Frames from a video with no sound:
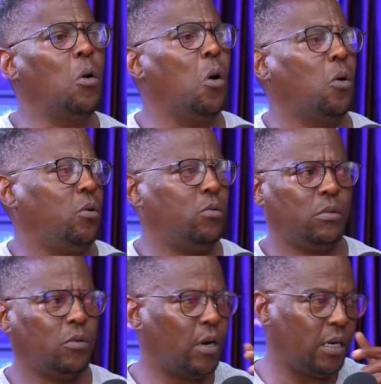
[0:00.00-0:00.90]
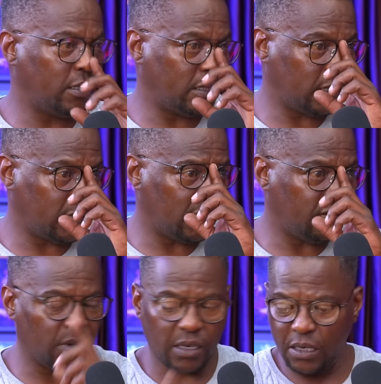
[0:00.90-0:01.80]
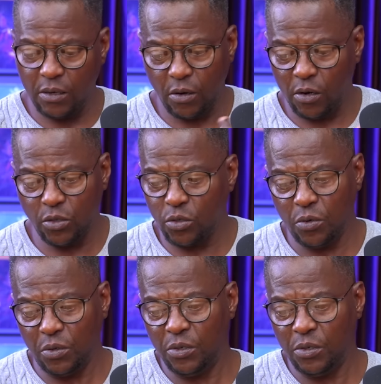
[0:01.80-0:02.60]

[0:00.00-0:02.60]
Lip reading: No. Well, it's just a different thing on its own.